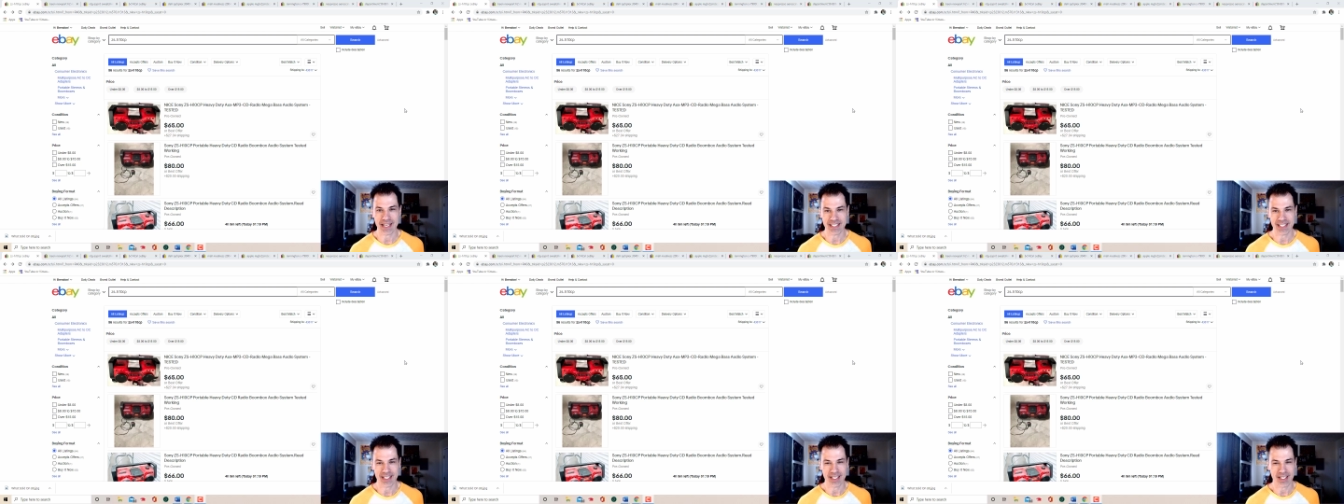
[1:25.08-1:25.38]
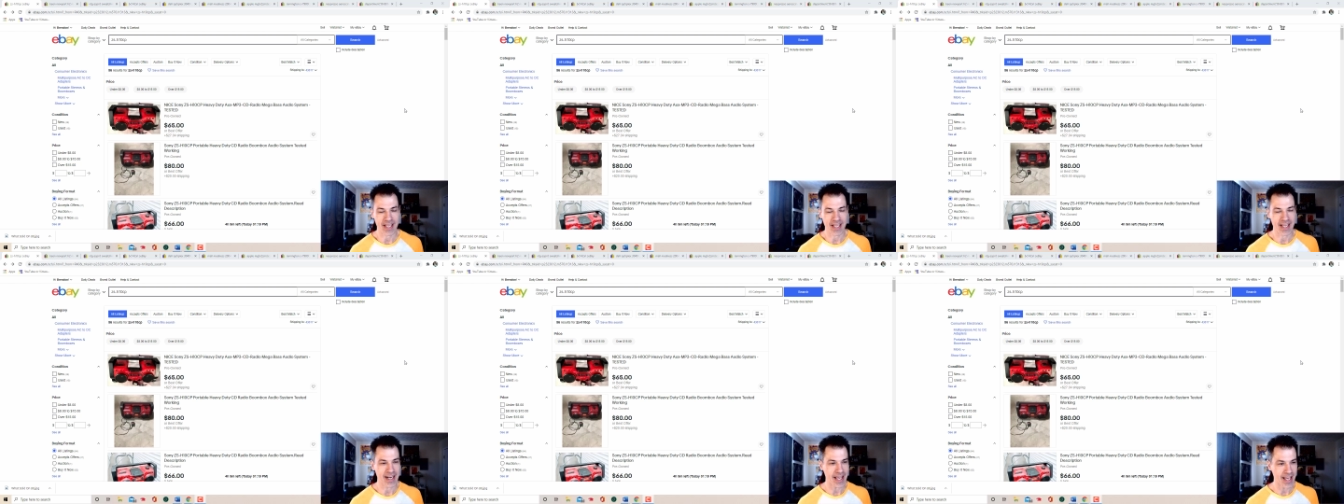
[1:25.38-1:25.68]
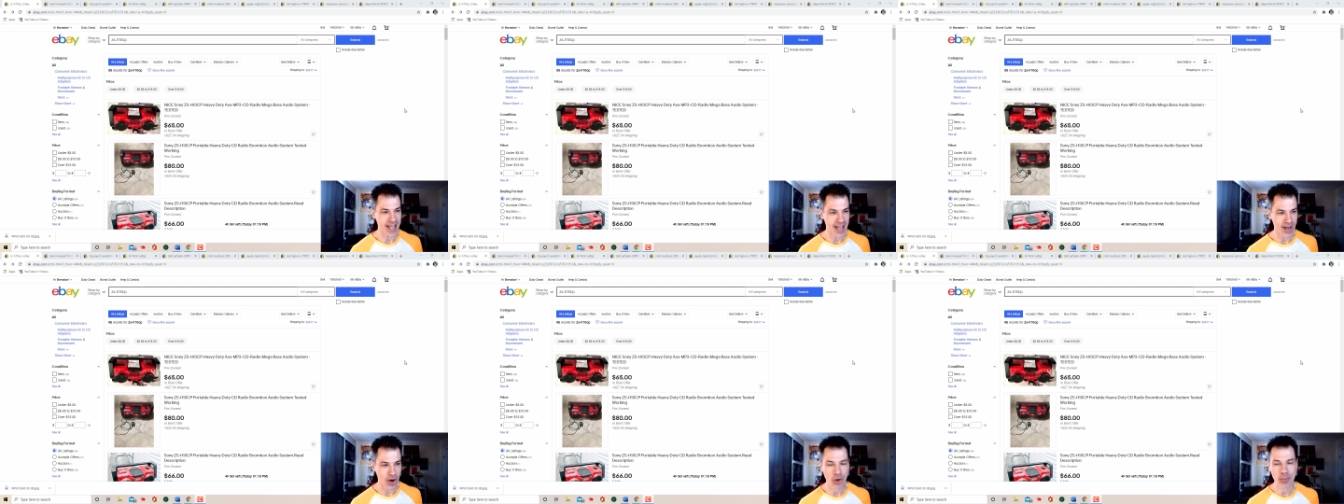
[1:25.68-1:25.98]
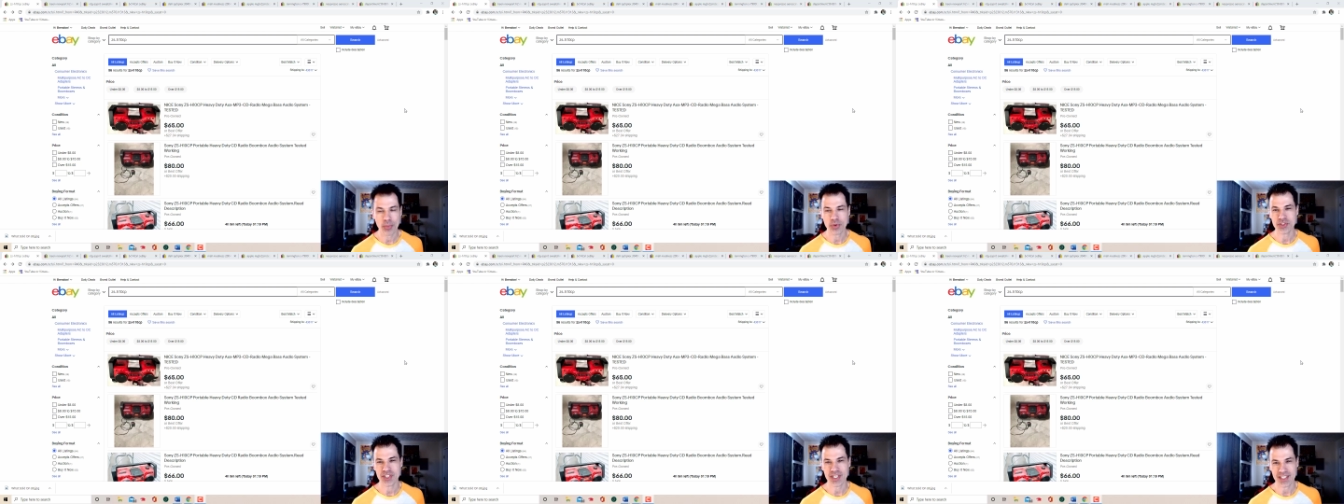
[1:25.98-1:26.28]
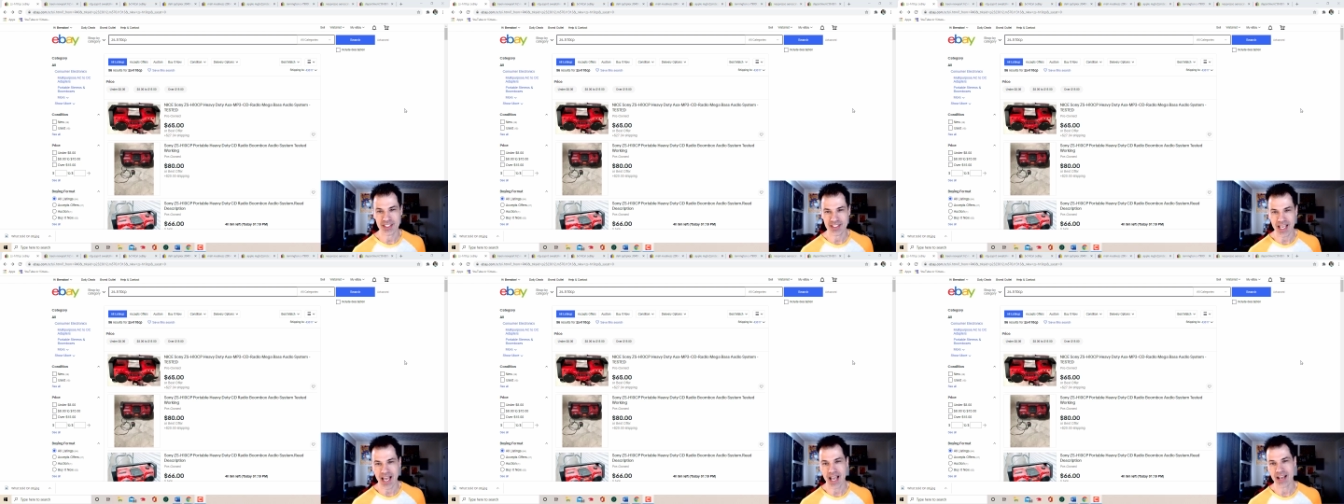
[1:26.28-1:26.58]
did in almost
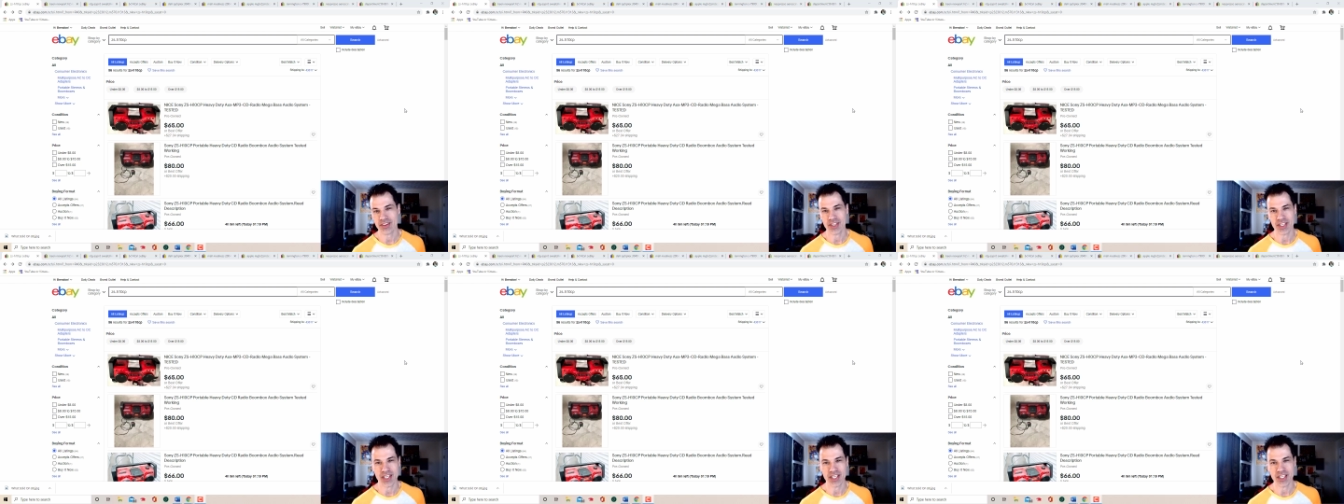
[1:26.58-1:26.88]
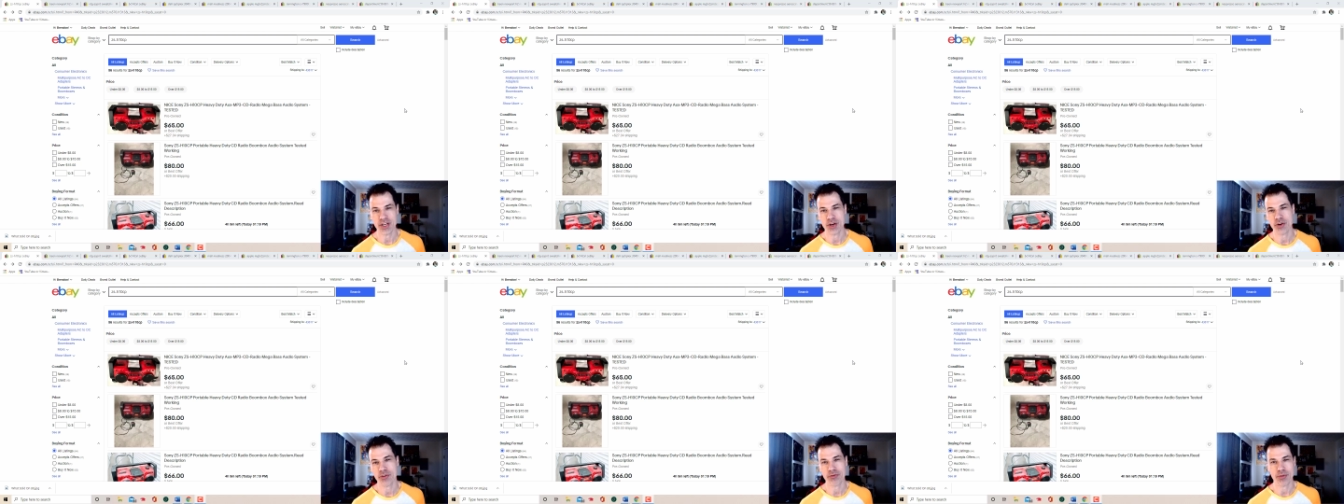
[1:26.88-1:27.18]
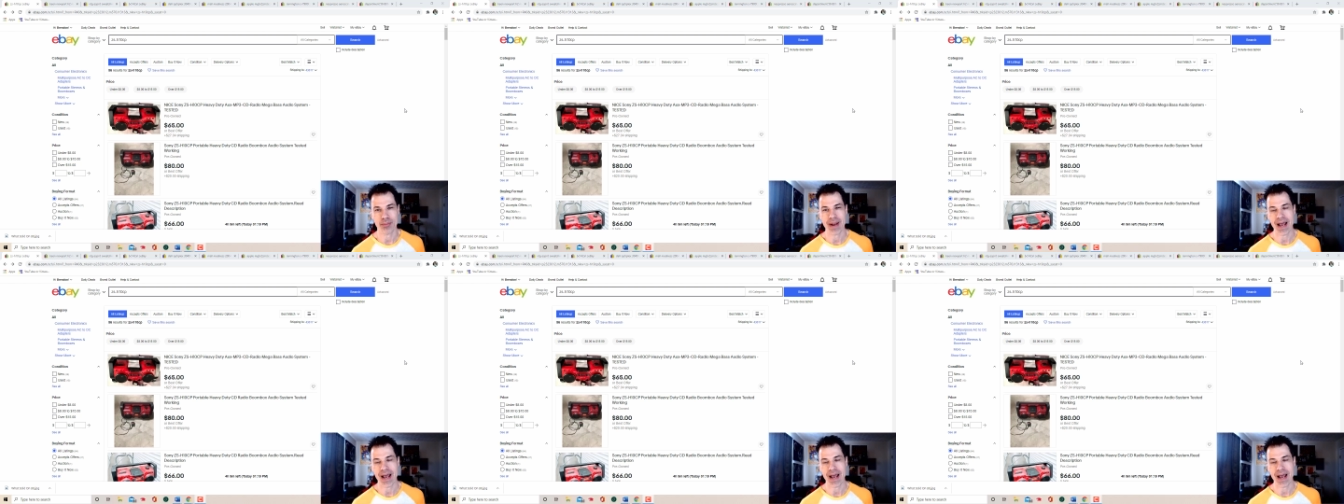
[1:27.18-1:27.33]
exactly a year from